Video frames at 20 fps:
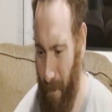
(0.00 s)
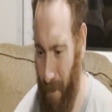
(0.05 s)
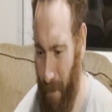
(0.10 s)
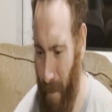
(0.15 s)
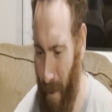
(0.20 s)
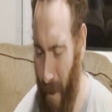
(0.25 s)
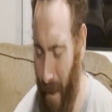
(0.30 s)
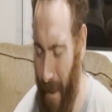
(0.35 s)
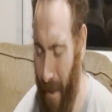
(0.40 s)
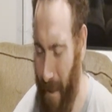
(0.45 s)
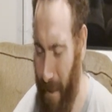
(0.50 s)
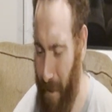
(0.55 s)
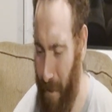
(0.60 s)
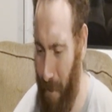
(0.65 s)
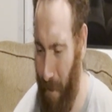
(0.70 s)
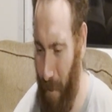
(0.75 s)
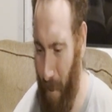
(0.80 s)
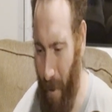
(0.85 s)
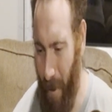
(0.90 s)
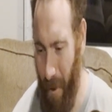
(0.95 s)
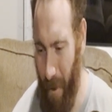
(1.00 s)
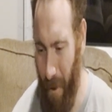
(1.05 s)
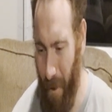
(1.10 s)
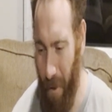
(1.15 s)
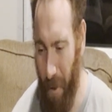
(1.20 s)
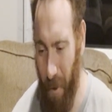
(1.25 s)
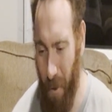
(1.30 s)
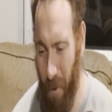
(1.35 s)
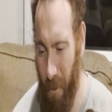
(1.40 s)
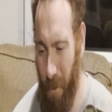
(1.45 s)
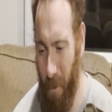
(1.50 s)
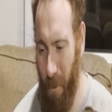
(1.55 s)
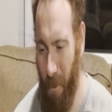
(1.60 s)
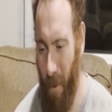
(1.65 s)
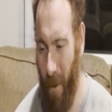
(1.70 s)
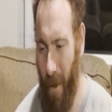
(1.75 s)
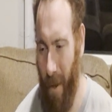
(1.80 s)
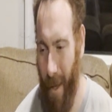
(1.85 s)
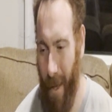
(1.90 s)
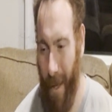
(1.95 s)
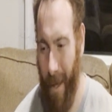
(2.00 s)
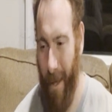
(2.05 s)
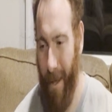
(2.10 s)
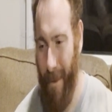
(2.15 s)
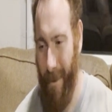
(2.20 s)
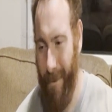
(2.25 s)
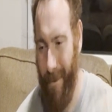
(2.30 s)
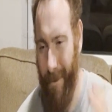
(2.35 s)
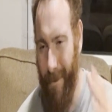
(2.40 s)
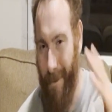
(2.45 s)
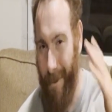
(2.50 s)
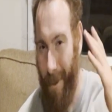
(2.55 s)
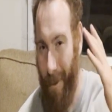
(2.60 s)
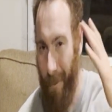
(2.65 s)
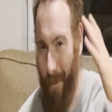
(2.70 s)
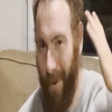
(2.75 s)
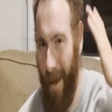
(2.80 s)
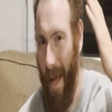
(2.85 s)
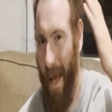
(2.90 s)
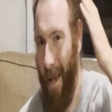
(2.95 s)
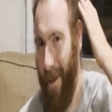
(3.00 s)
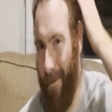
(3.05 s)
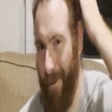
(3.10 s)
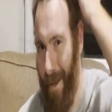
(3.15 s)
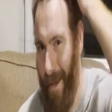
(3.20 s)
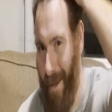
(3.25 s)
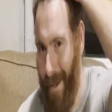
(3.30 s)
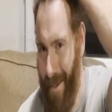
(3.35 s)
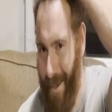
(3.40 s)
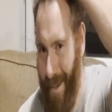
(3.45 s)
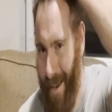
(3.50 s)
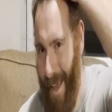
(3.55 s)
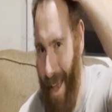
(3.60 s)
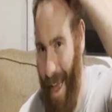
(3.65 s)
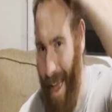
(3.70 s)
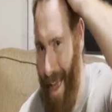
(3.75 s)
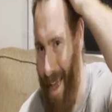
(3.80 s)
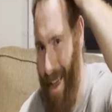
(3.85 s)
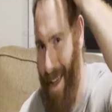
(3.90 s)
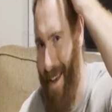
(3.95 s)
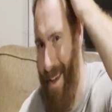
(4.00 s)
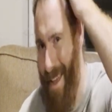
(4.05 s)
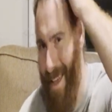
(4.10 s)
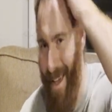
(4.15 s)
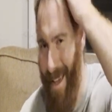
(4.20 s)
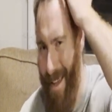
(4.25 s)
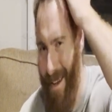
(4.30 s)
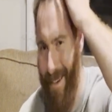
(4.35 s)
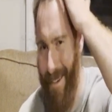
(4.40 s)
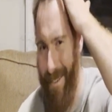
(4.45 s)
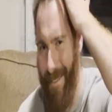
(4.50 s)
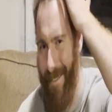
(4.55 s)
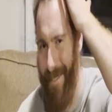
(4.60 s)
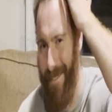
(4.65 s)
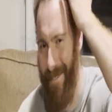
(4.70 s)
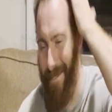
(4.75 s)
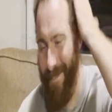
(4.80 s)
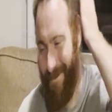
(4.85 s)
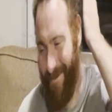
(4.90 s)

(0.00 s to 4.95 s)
place where you don't have a head-hitting